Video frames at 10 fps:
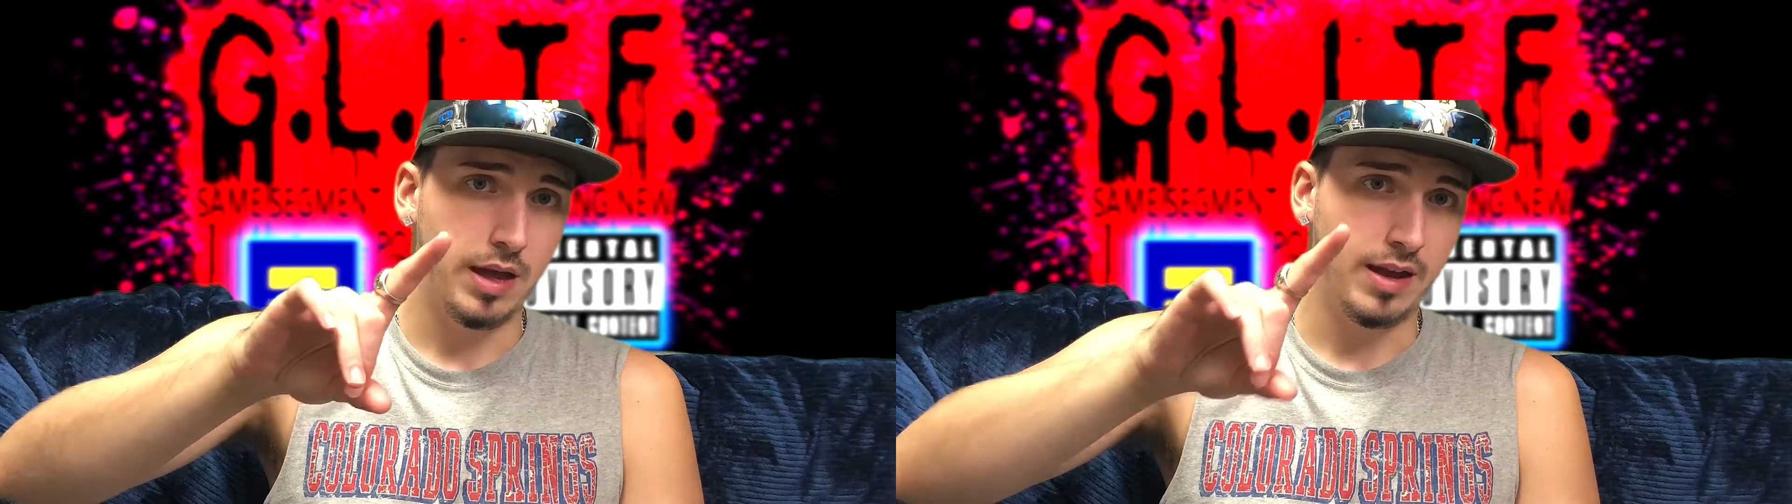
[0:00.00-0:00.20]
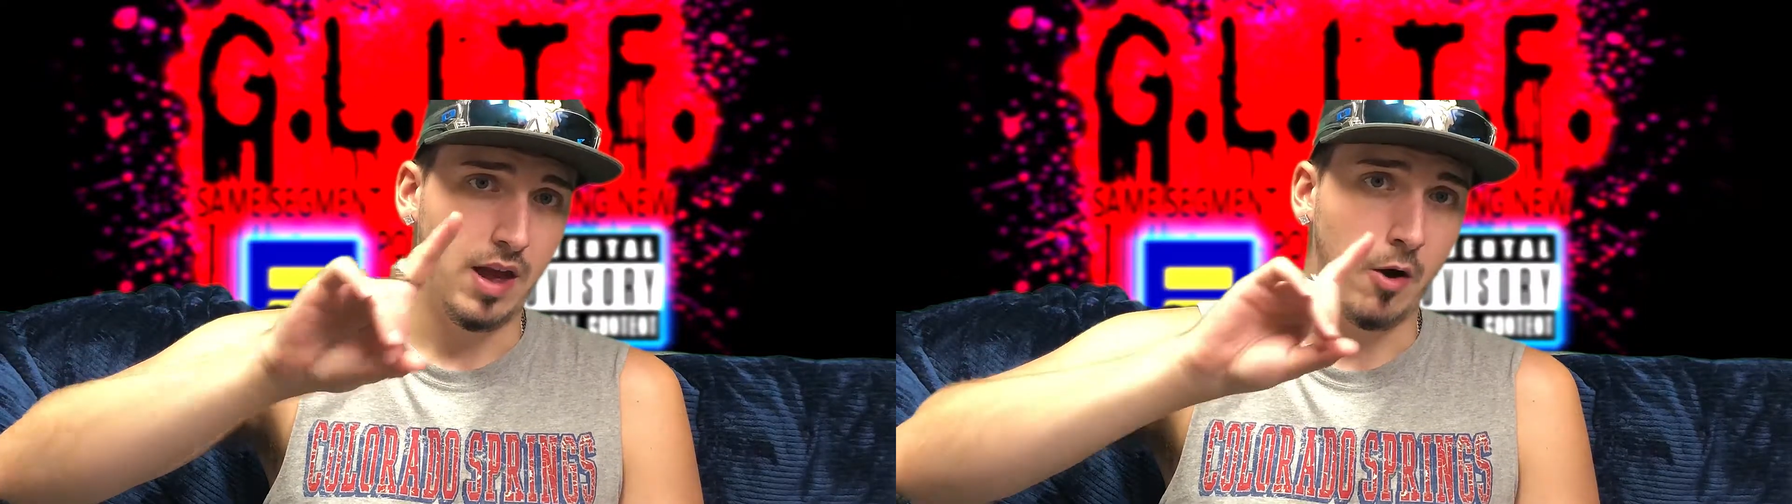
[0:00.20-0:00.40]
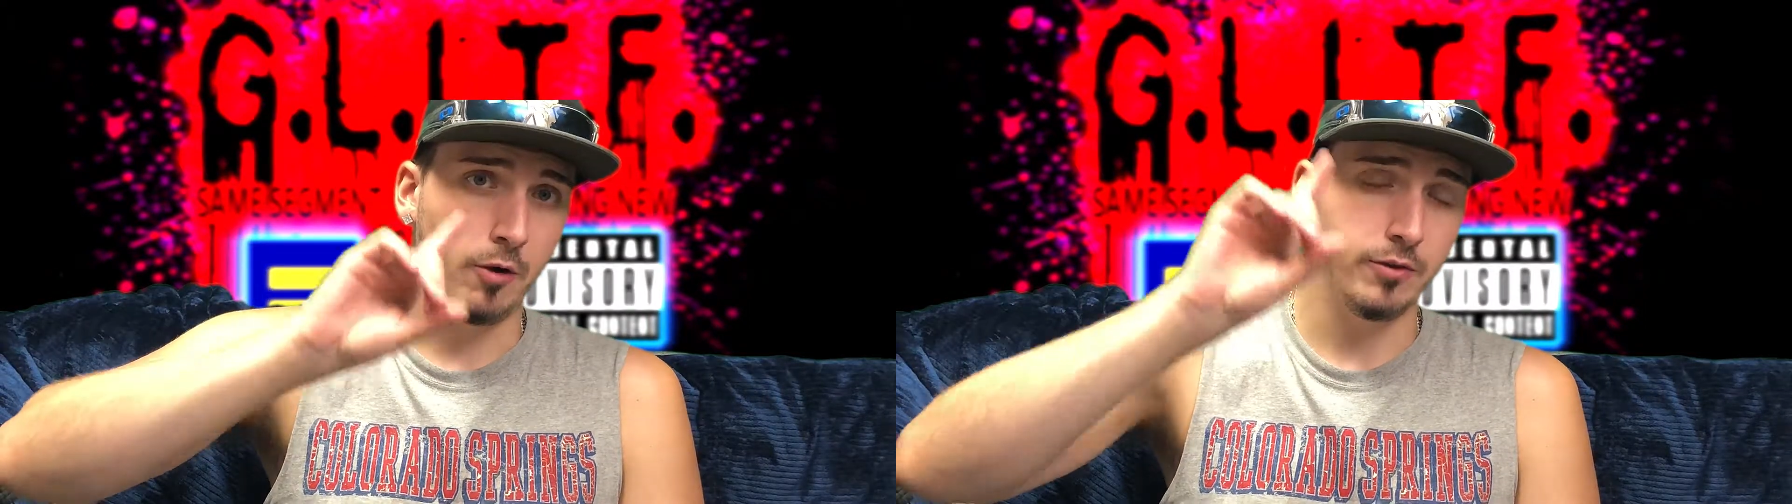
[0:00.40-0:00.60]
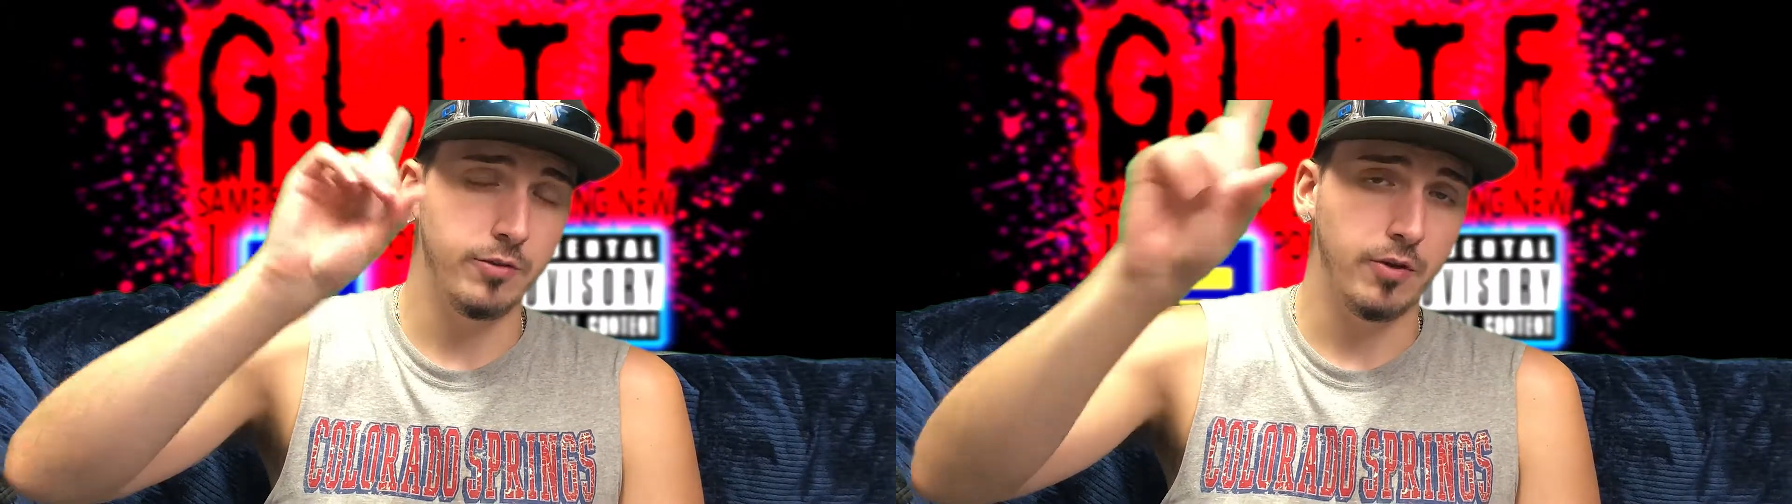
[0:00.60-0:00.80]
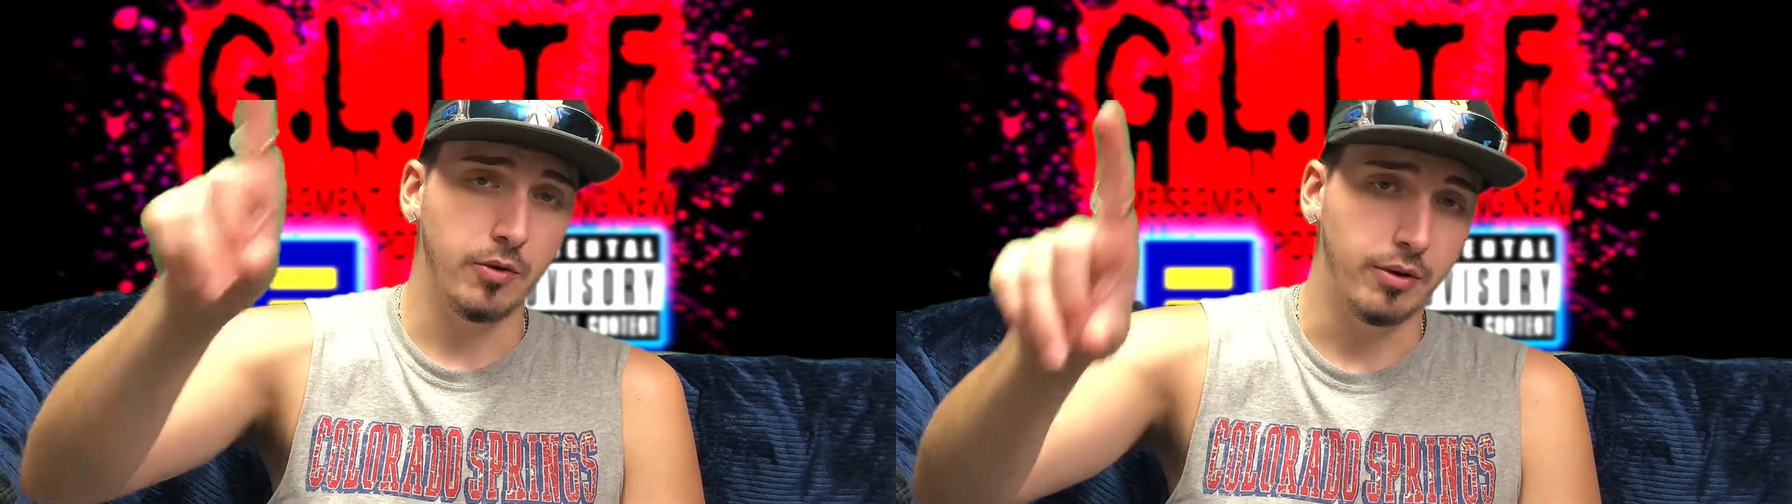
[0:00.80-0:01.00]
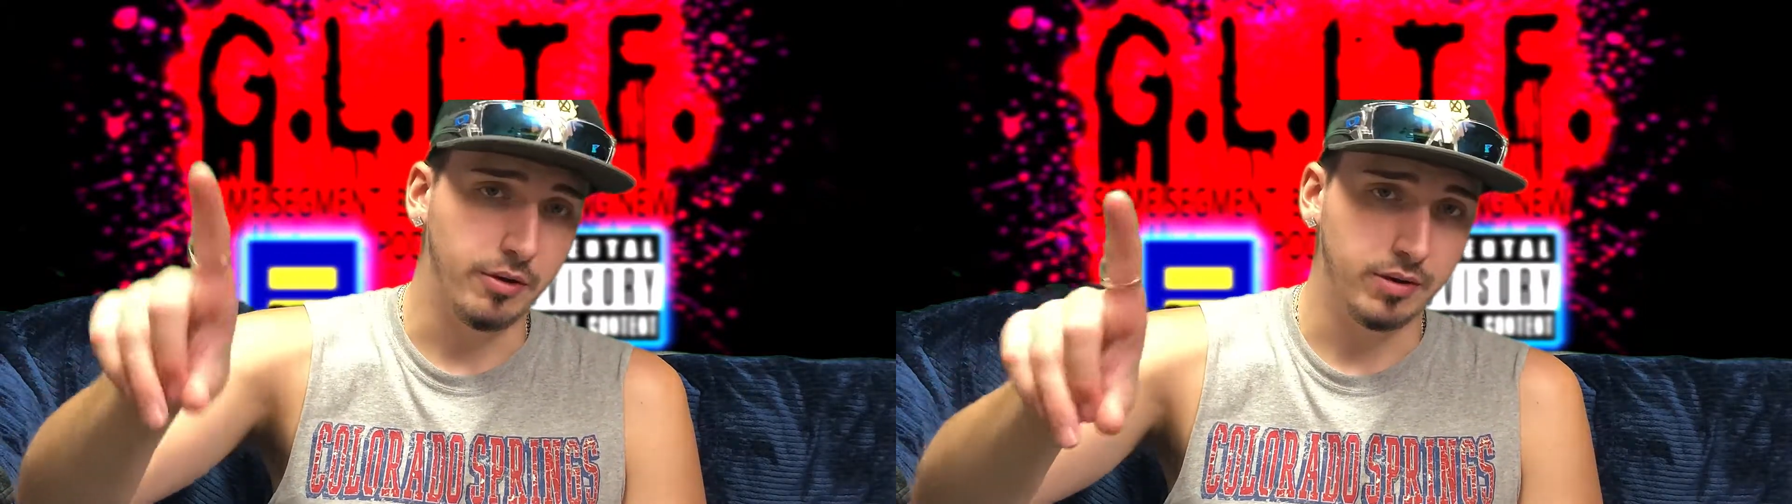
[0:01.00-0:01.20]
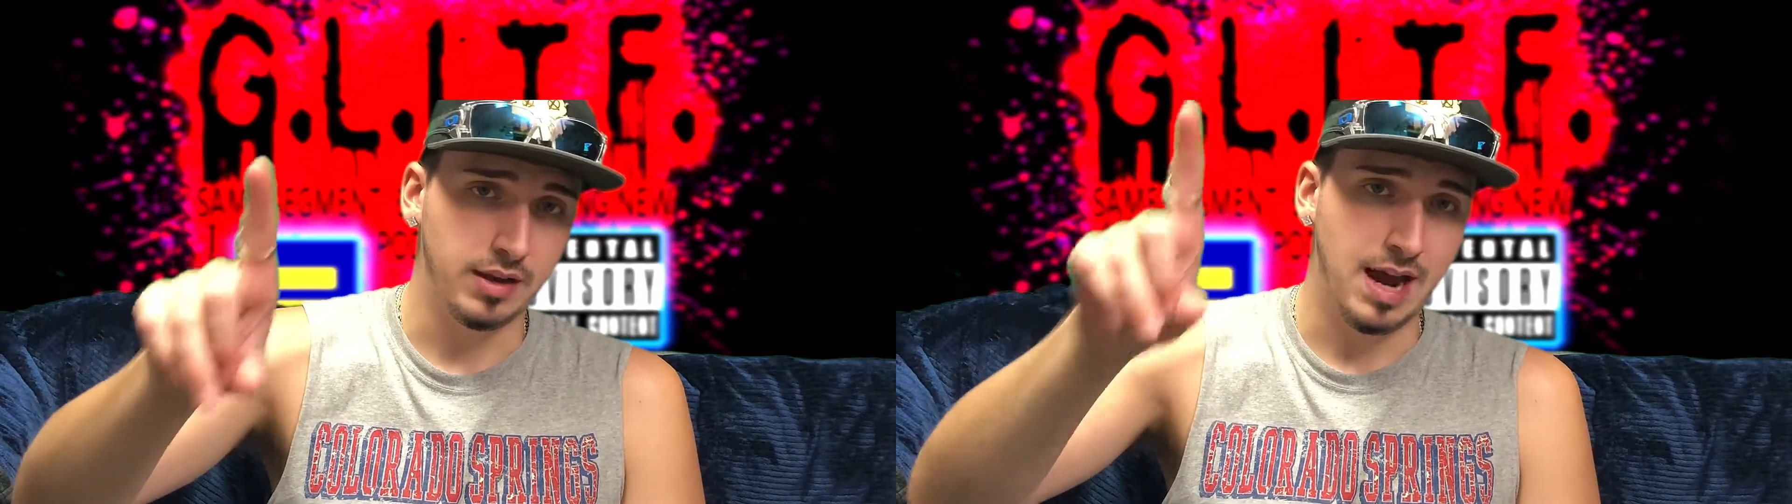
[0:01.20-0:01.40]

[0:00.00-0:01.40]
and all you voters,